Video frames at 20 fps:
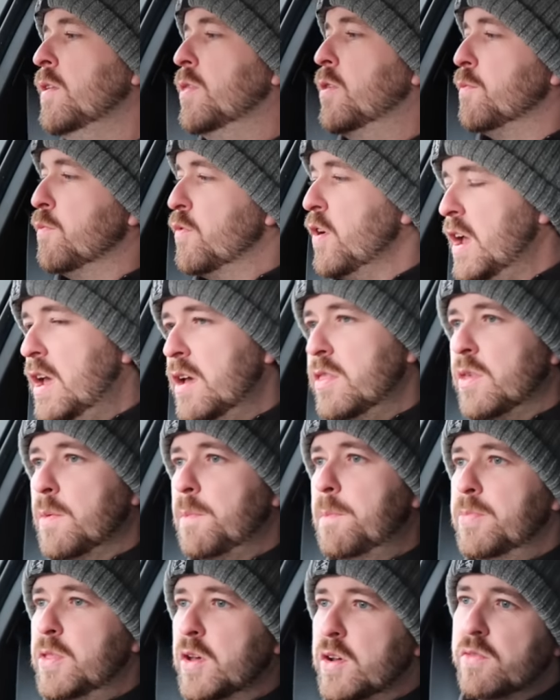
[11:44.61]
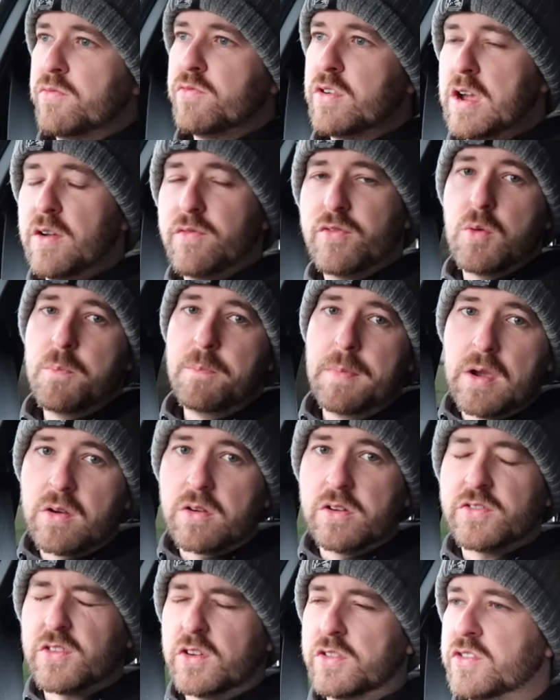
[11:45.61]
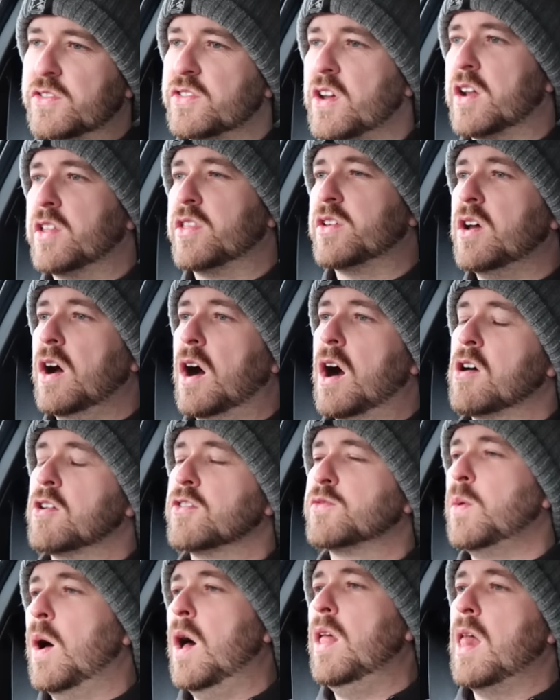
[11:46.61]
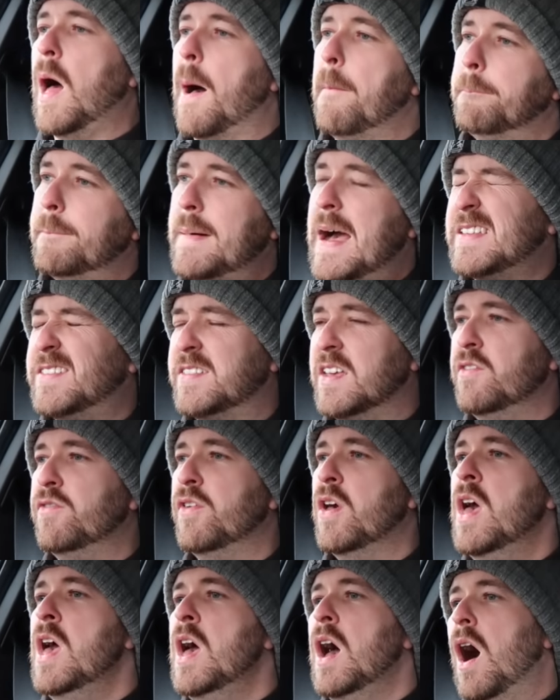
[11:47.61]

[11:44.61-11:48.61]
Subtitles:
The rear view mirrors on the side of the car as well are massive.